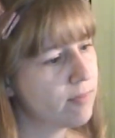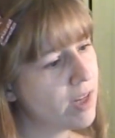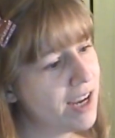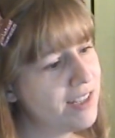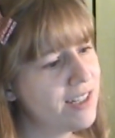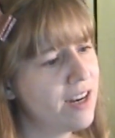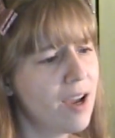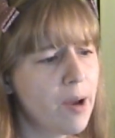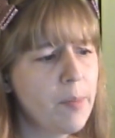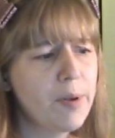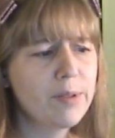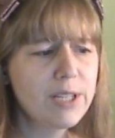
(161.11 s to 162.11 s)
I said,
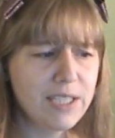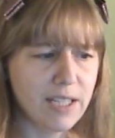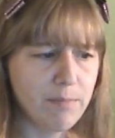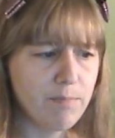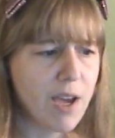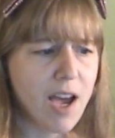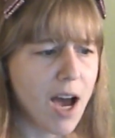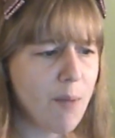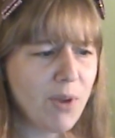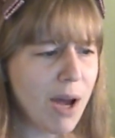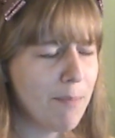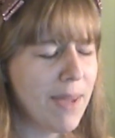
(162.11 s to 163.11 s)
listen, I'm
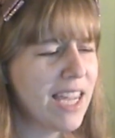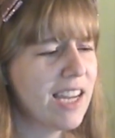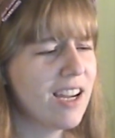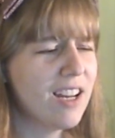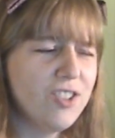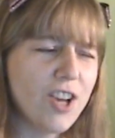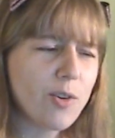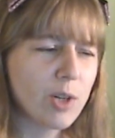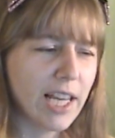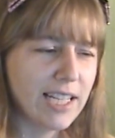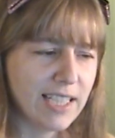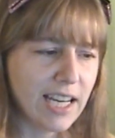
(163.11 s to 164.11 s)
not making a
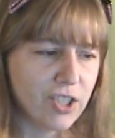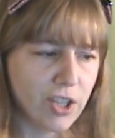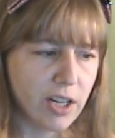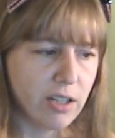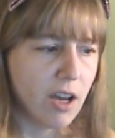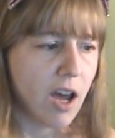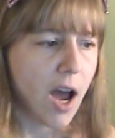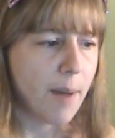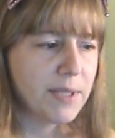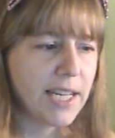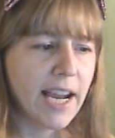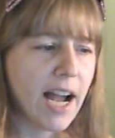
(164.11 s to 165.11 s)
generalization. I'm
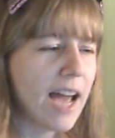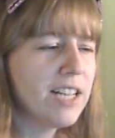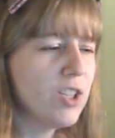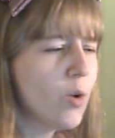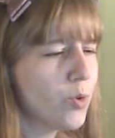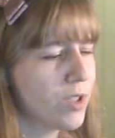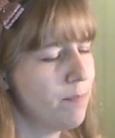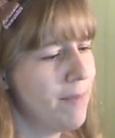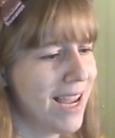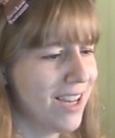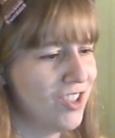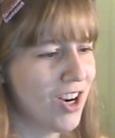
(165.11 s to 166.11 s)
saying I don't
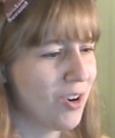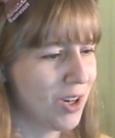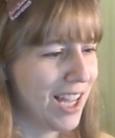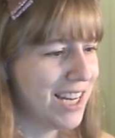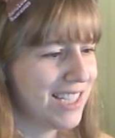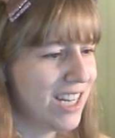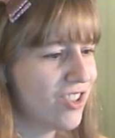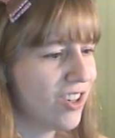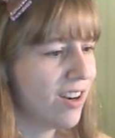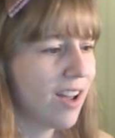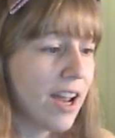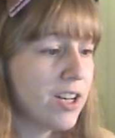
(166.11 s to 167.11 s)
make a
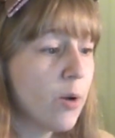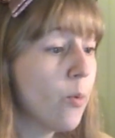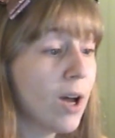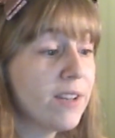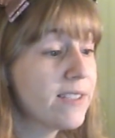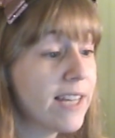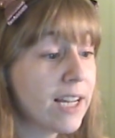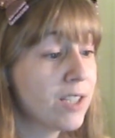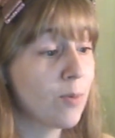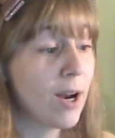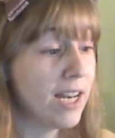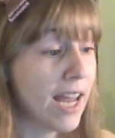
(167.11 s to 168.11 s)
generalization. I don't want
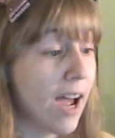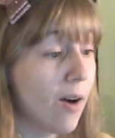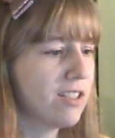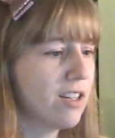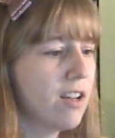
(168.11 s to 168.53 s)
sex right now.